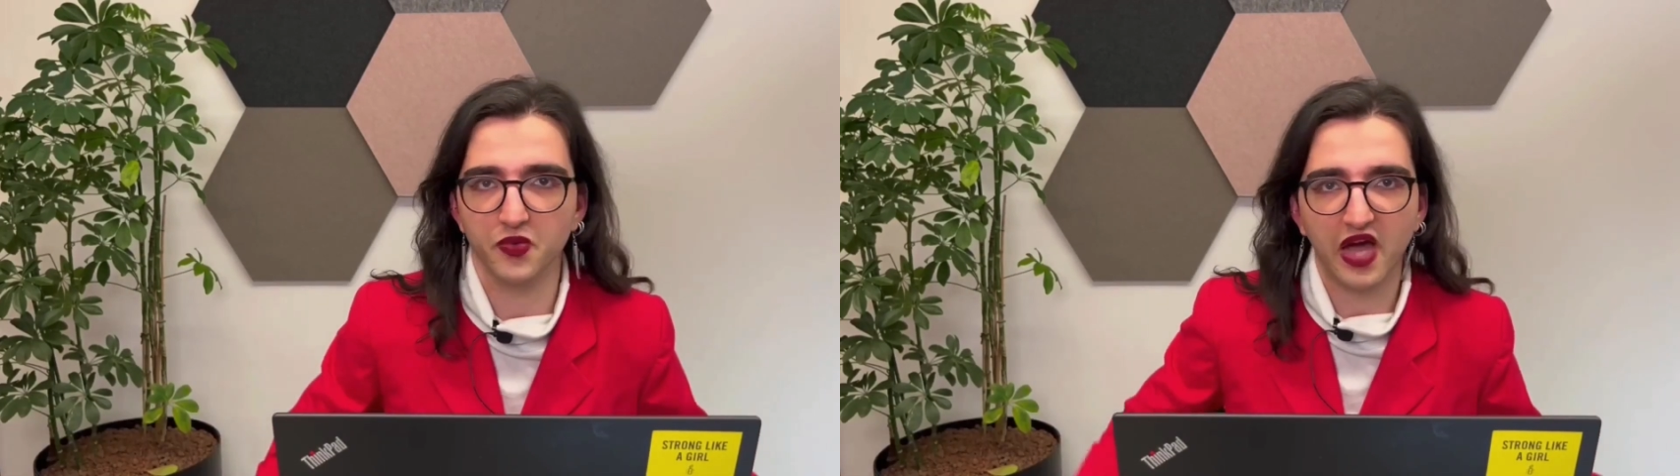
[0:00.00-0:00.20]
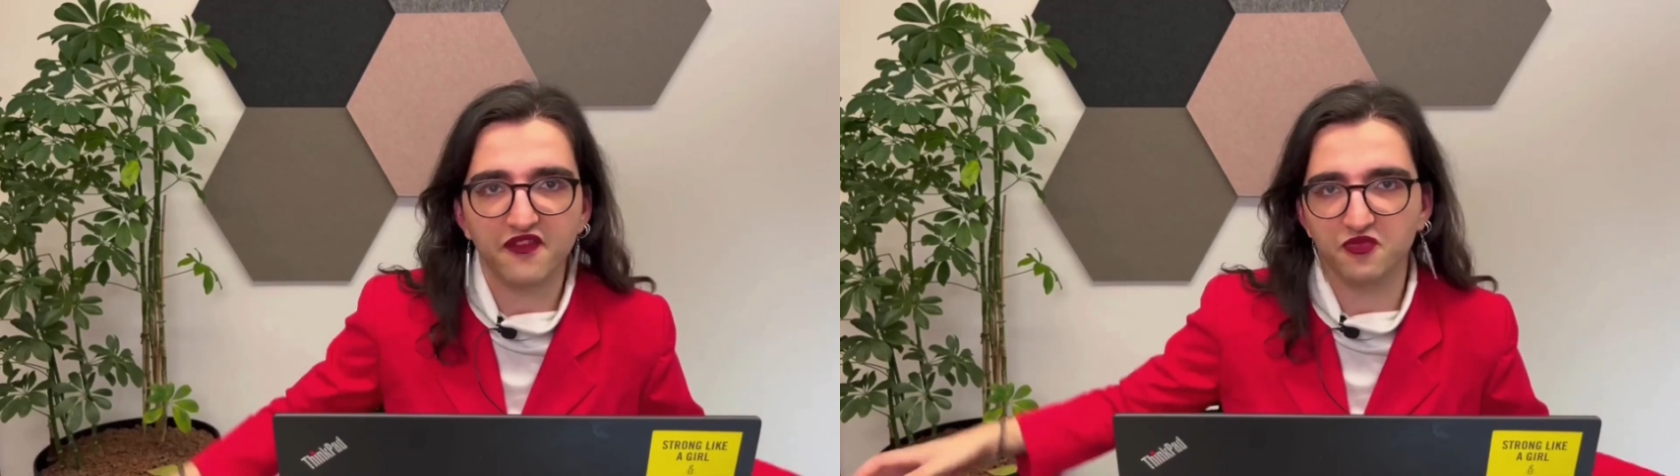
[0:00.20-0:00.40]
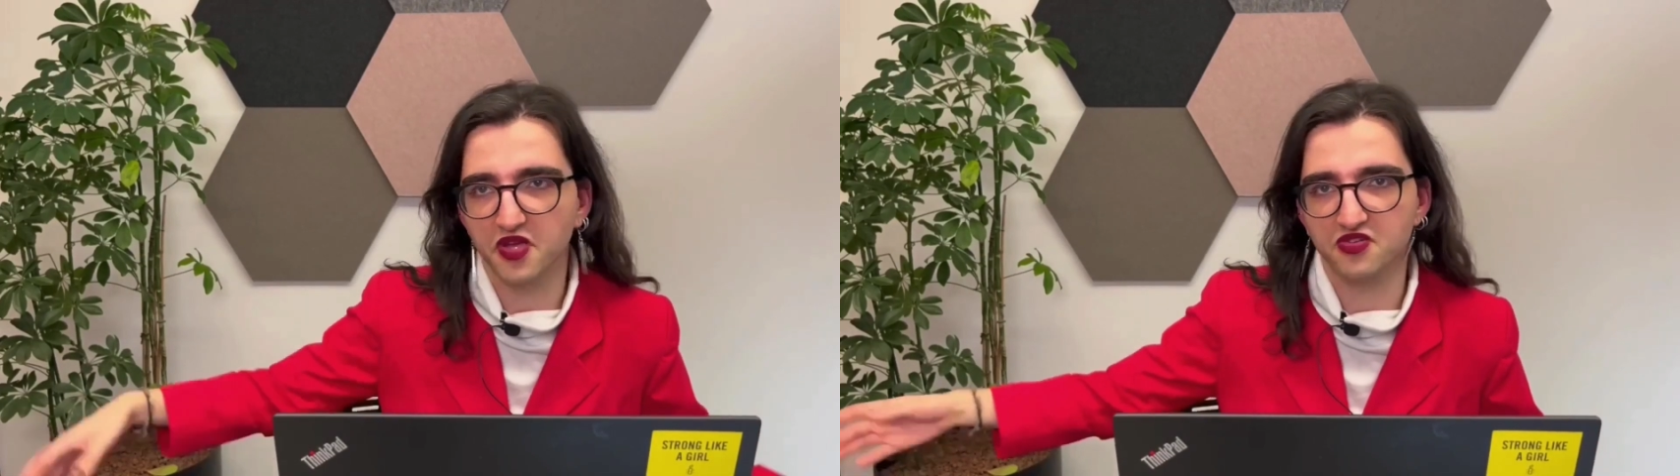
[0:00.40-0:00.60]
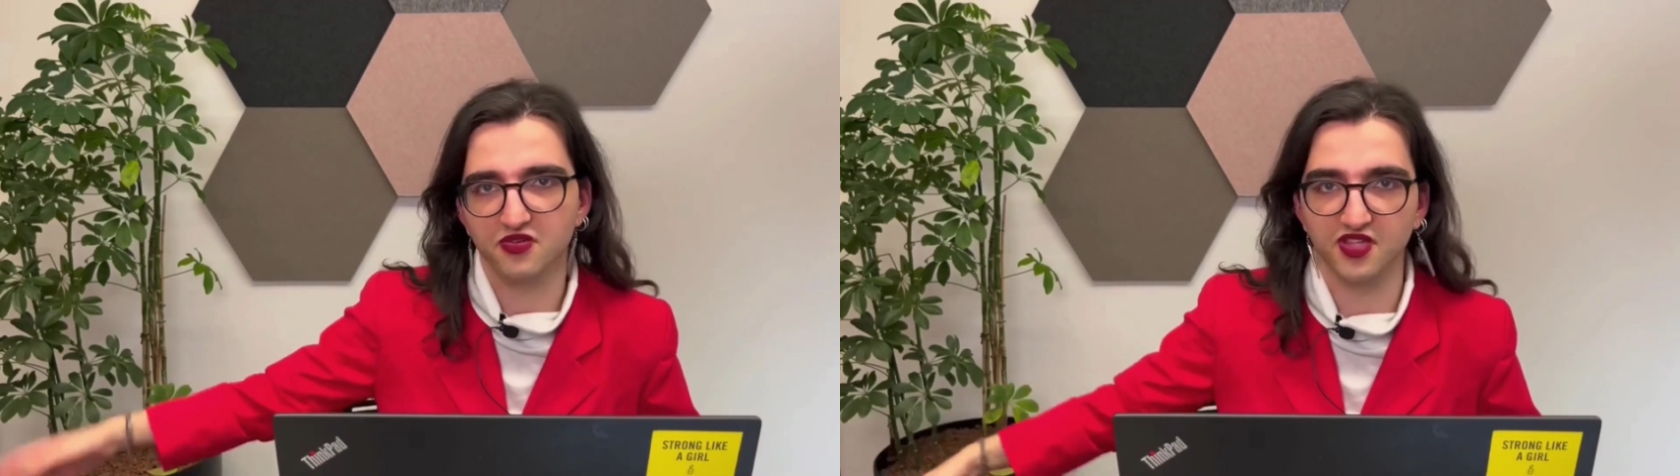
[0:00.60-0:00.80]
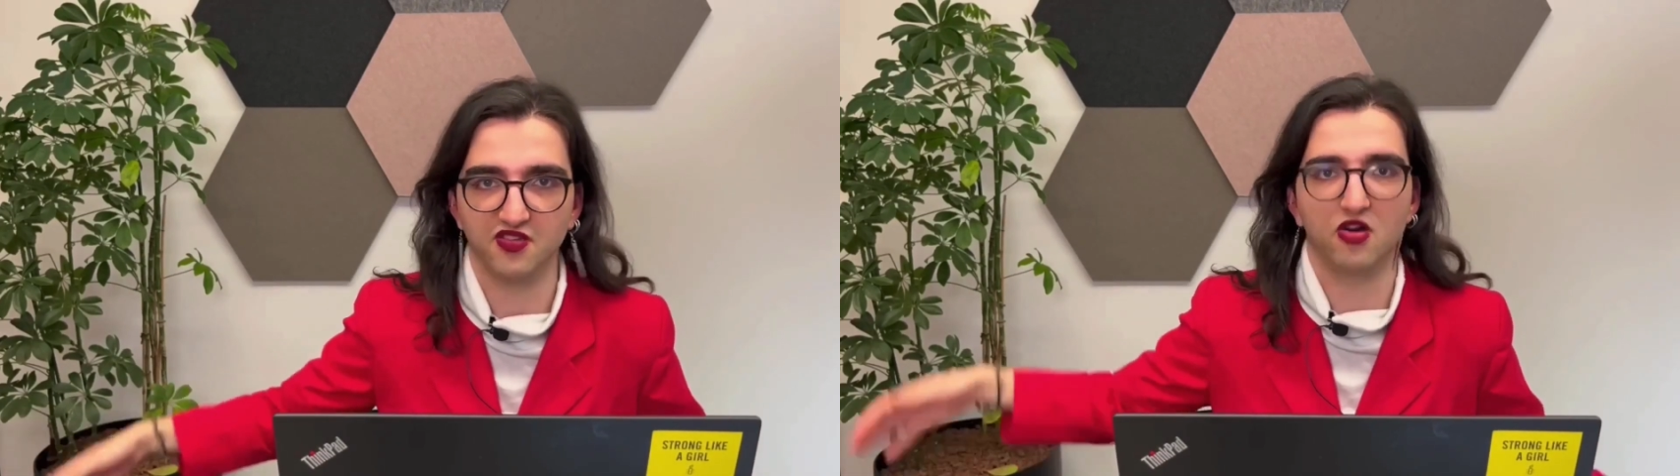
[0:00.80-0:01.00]
you will have to make
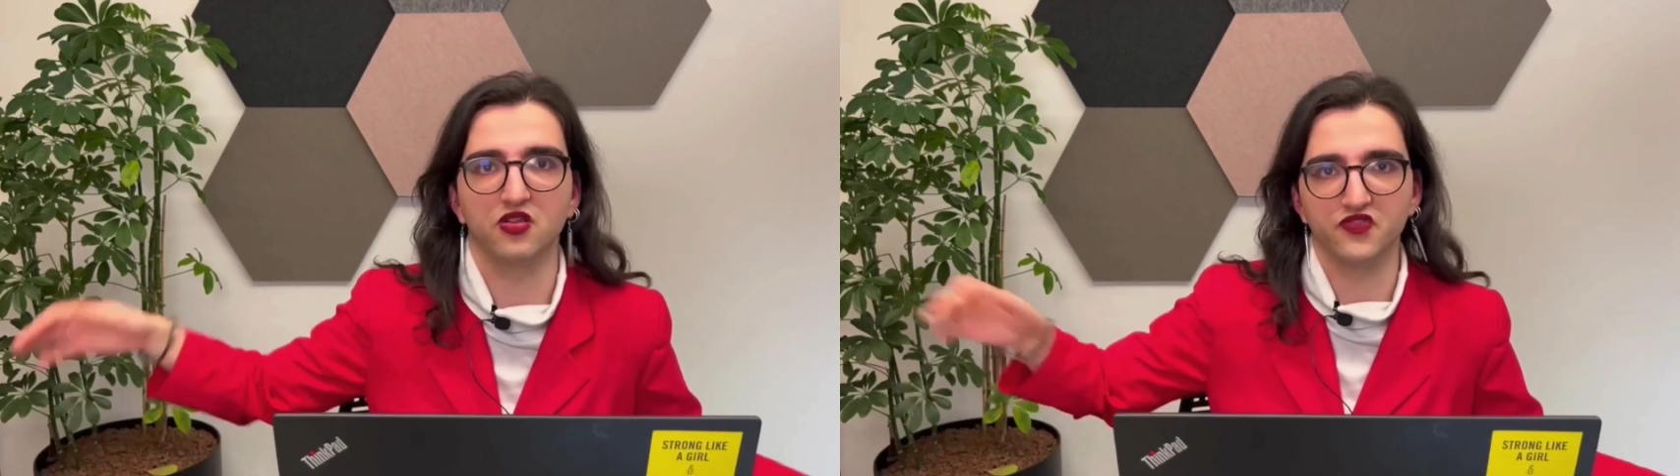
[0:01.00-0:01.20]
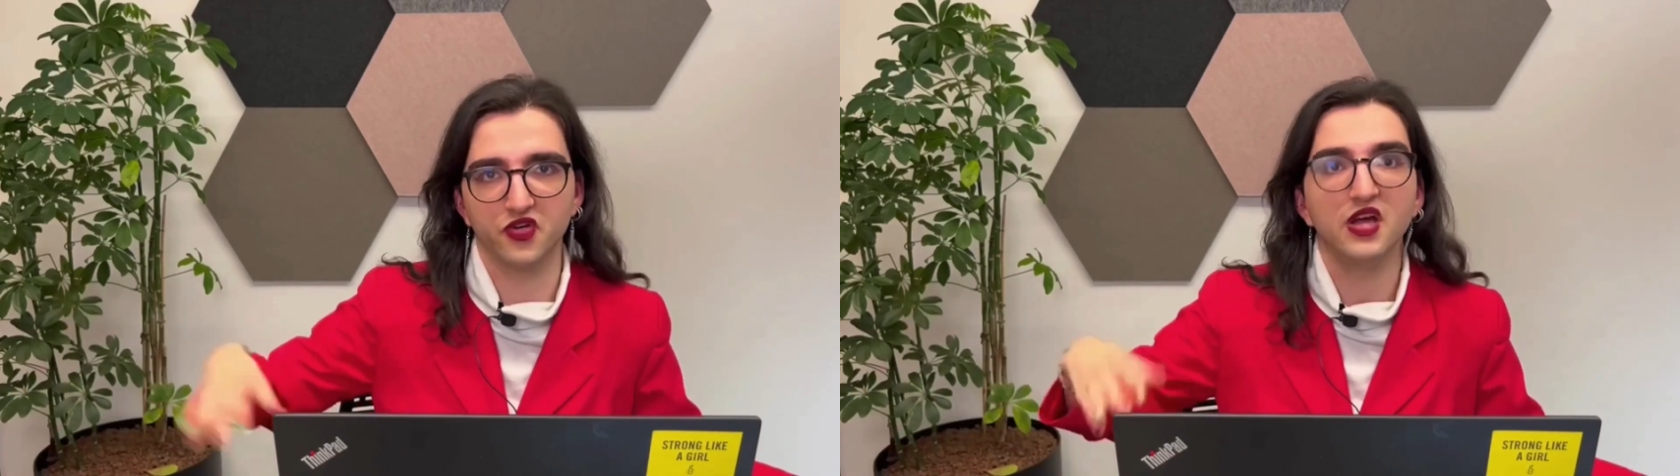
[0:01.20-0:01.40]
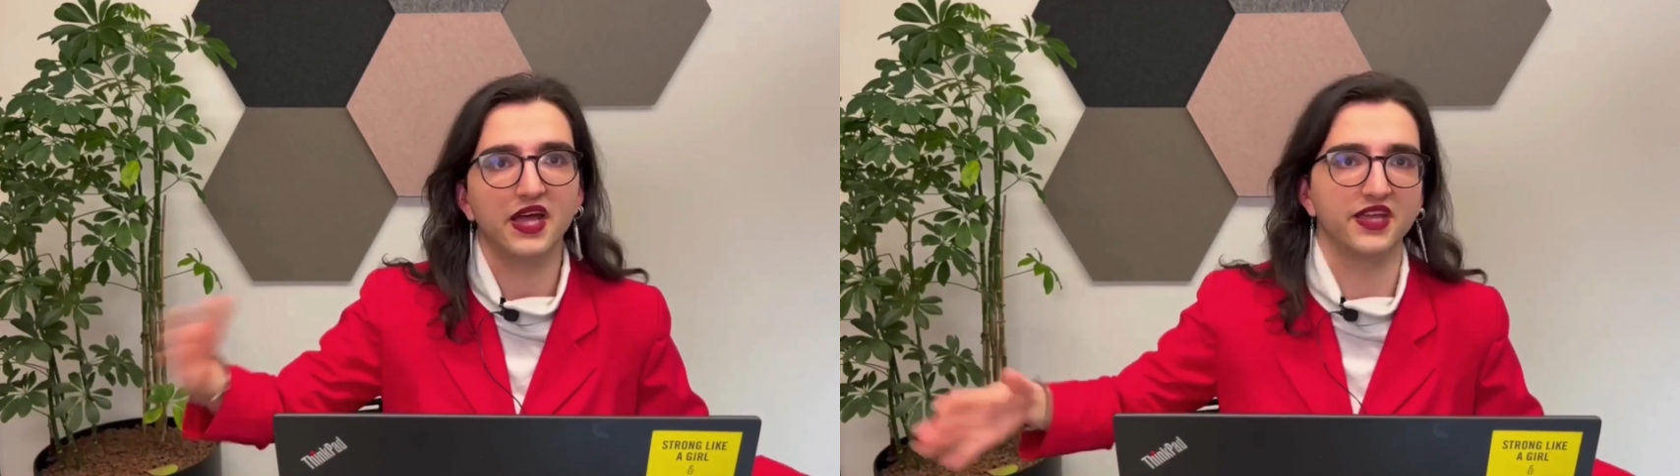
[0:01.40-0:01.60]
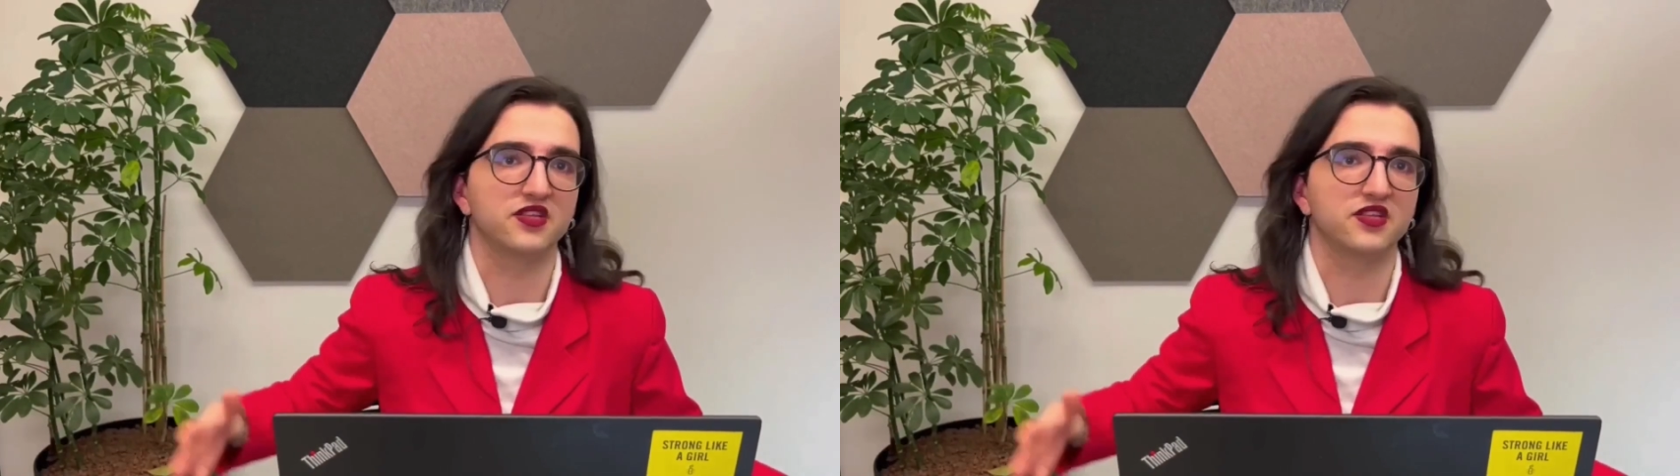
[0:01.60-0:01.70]
sure that all of your